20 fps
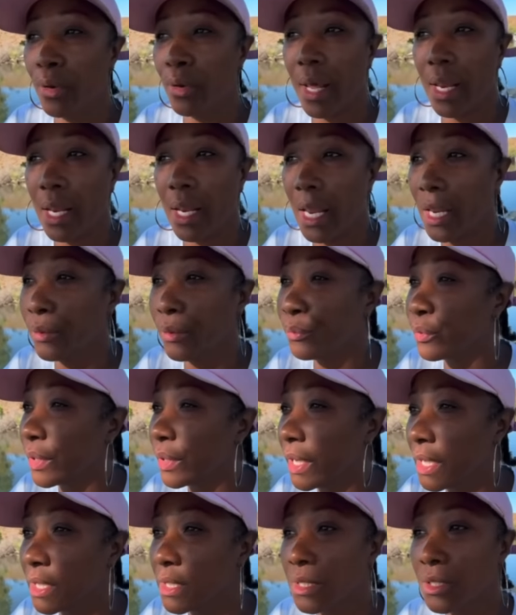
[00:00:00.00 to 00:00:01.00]
know that ain't
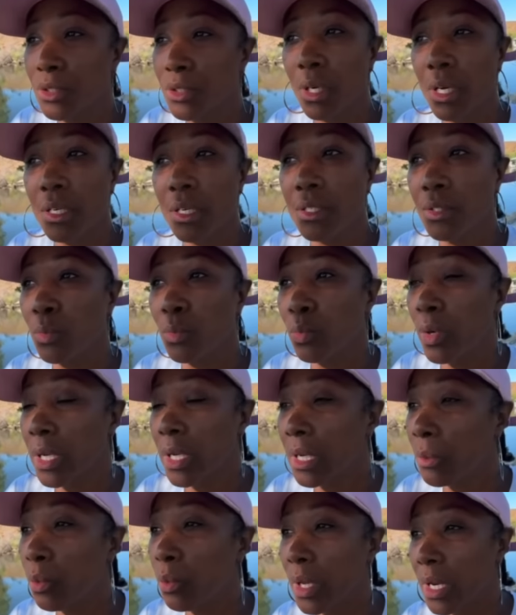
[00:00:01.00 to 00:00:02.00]
rich. Because
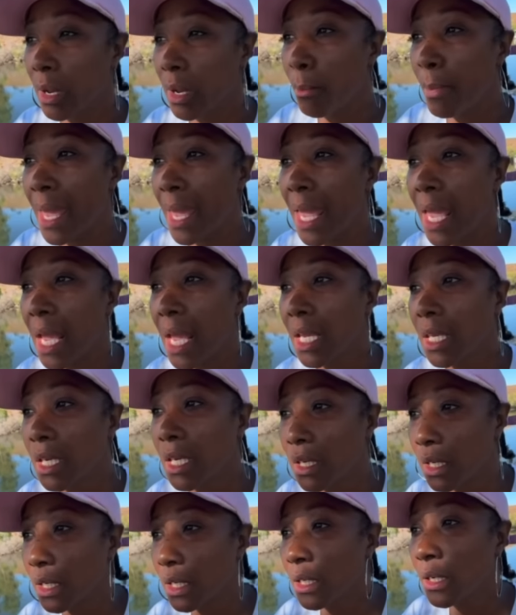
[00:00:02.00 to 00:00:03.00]
when when a man
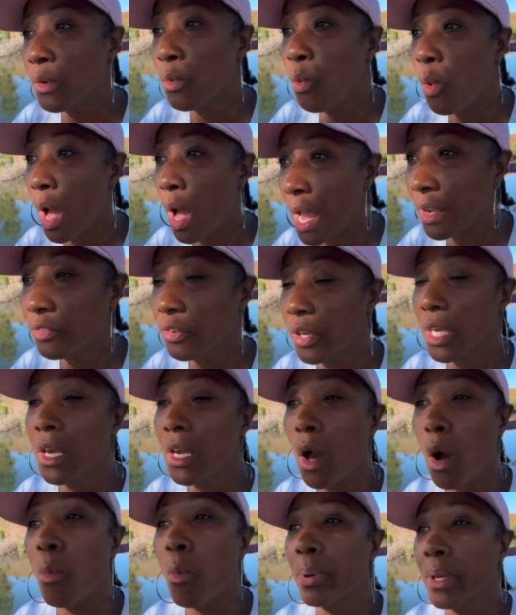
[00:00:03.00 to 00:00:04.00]
get a good wife,
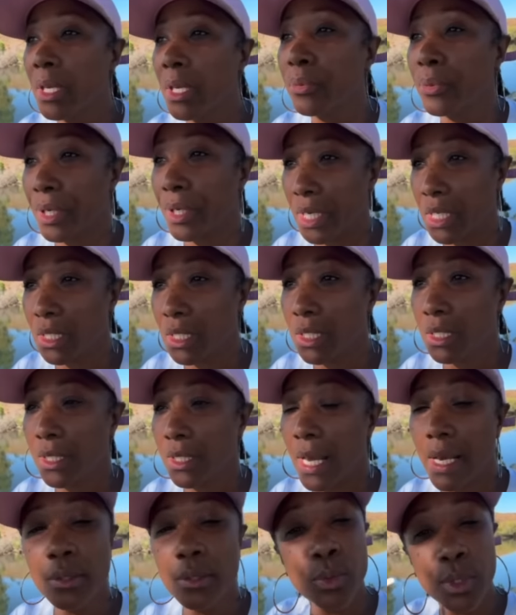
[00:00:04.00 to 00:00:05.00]
he gonna be rich.
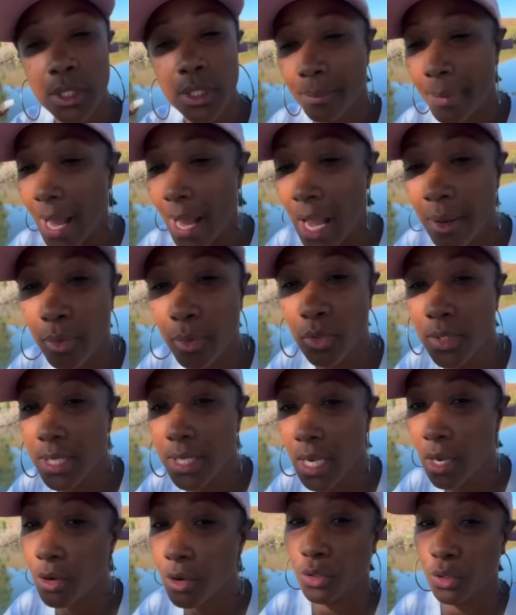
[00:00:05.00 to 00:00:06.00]
That's what the Bible
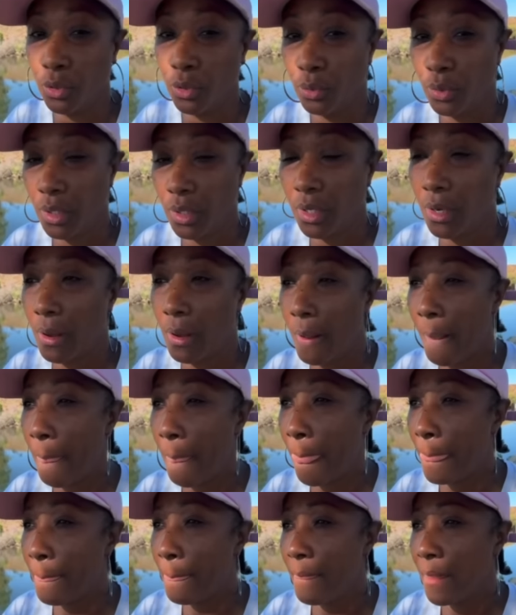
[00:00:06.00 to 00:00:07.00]
tell you.
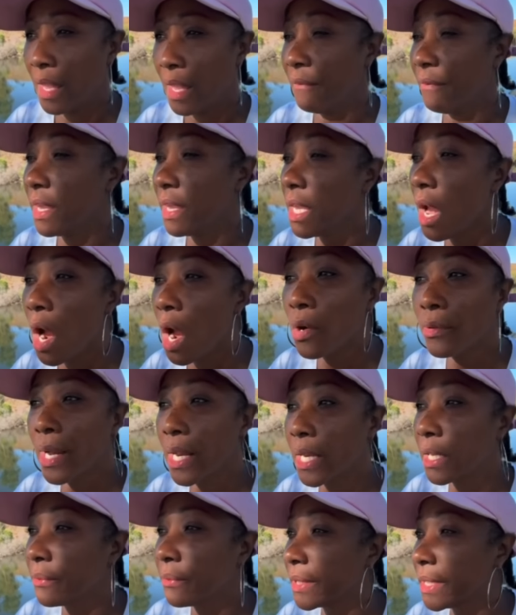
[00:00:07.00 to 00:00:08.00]
If he
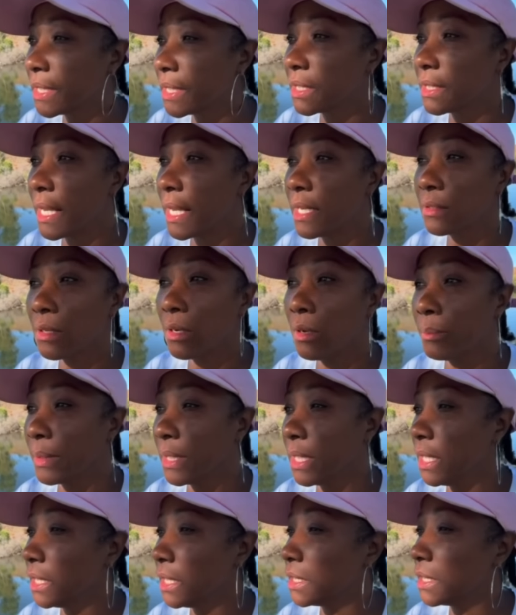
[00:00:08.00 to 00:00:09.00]
already rich, that's gonna
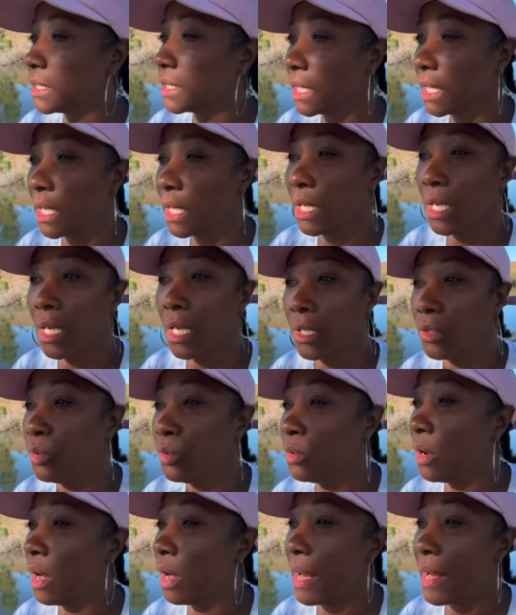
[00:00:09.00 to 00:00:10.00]
be his shit, and
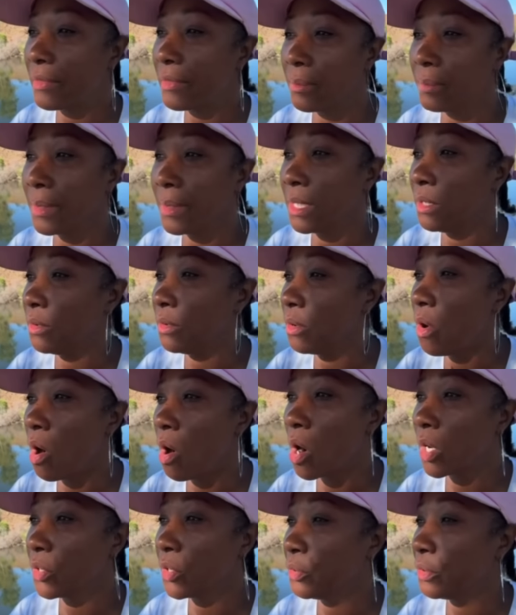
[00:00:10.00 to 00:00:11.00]
you gonna have to be
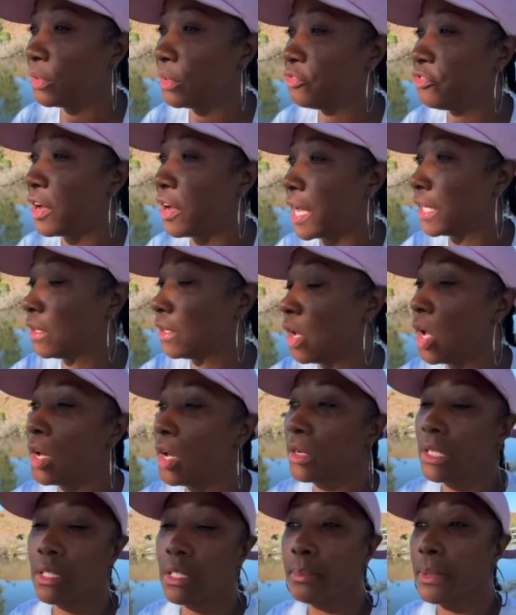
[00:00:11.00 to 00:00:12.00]
arguing and fighting
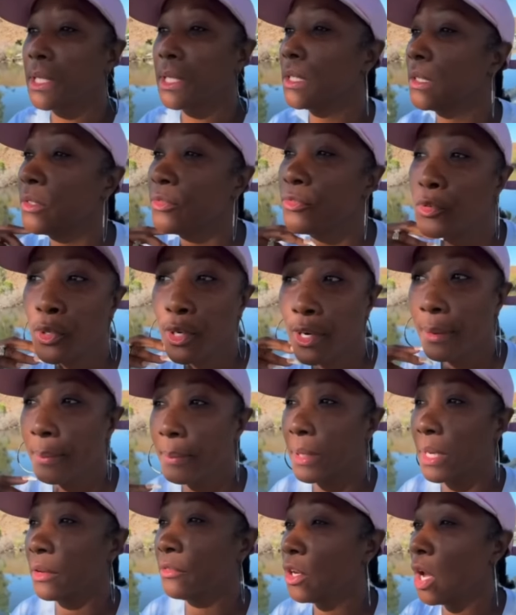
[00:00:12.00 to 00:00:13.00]
all these bitches for it.
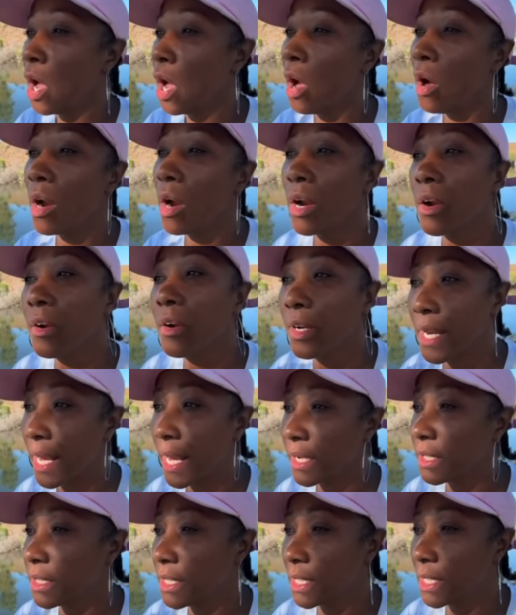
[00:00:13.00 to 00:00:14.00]
But if y'all earn
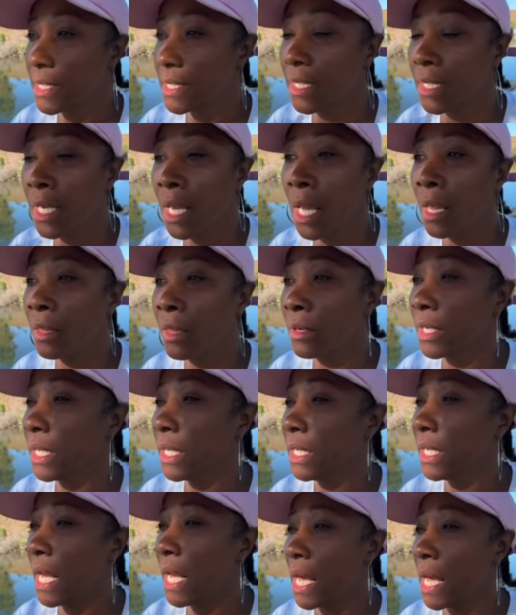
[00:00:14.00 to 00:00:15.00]
that shit together,
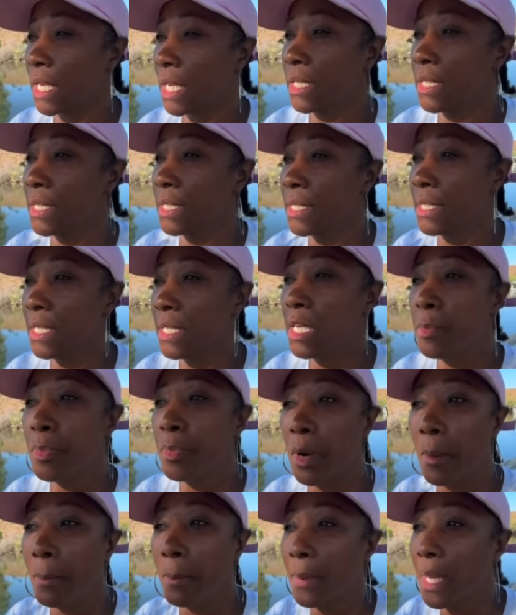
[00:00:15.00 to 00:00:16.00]
it got a
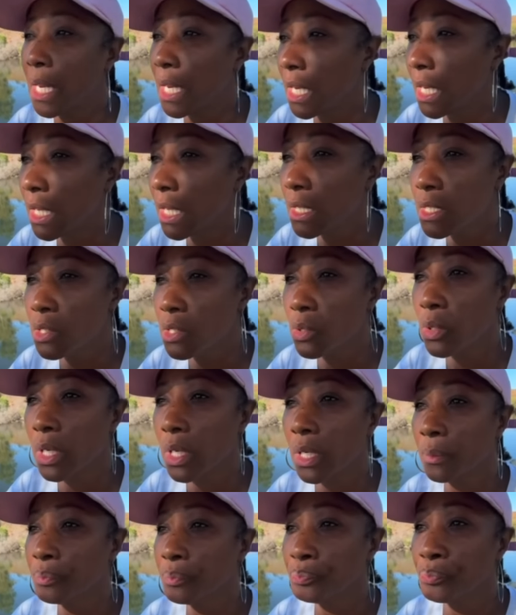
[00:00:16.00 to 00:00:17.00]
deeper meaning to
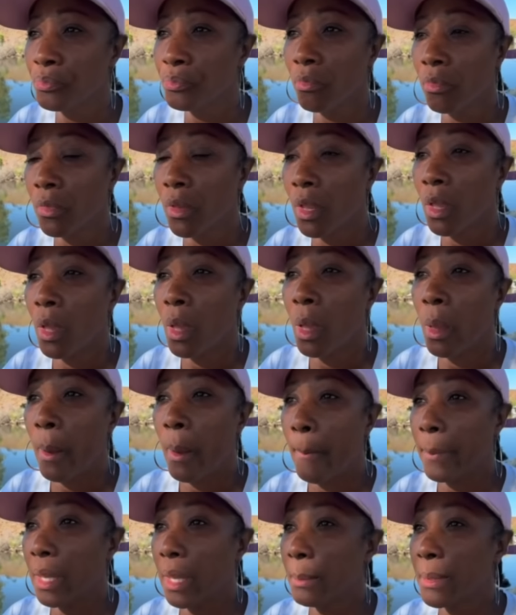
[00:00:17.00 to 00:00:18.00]
it.
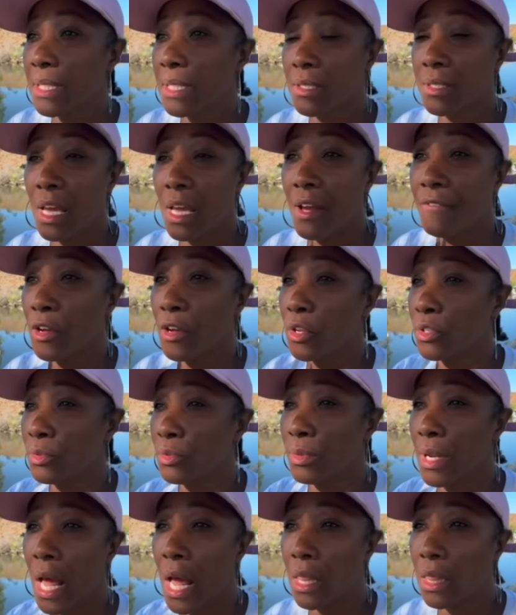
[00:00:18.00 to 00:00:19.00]
Me and Mr. Saffold
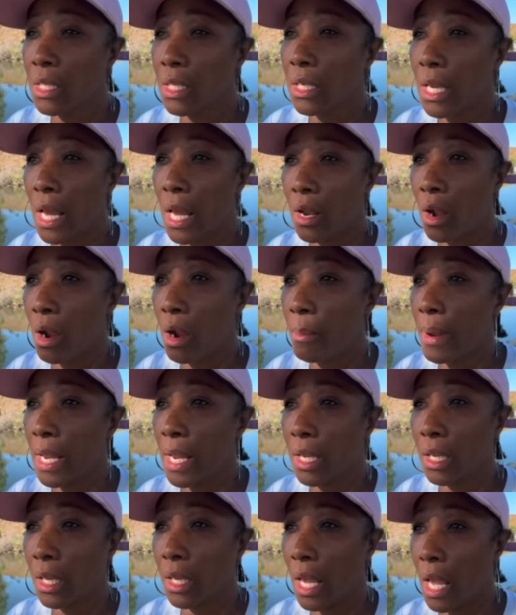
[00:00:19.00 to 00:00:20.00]
do not look at our
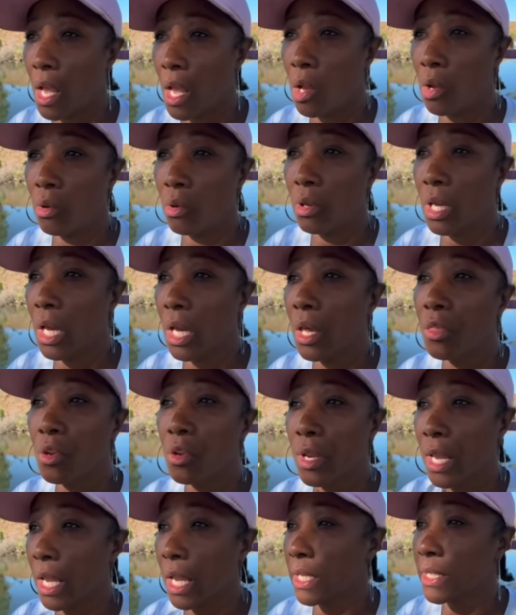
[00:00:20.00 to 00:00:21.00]
bank account
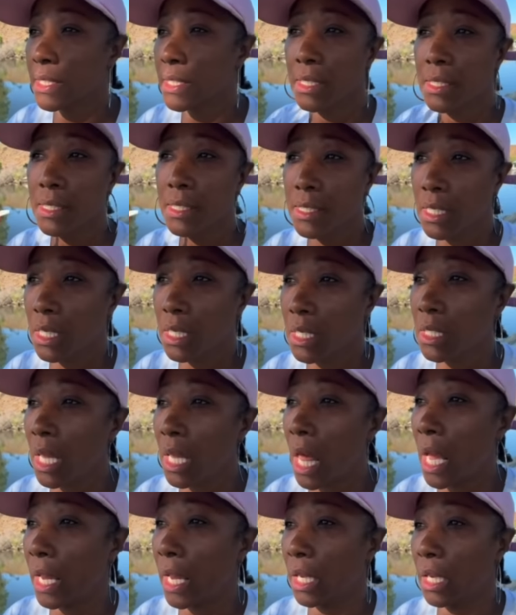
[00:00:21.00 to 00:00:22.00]
other than to see
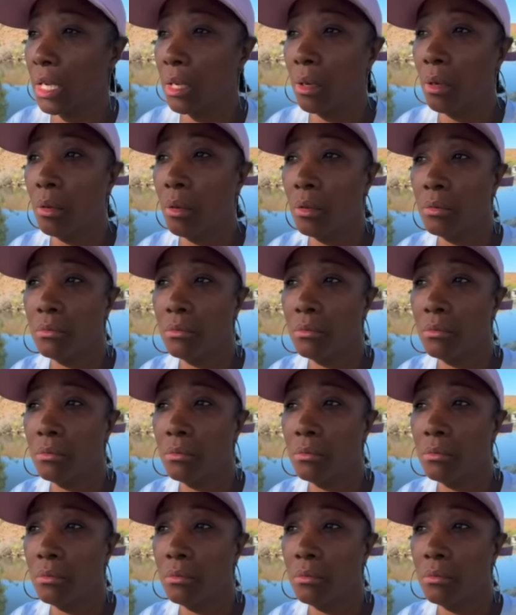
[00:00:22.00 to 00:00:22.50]
like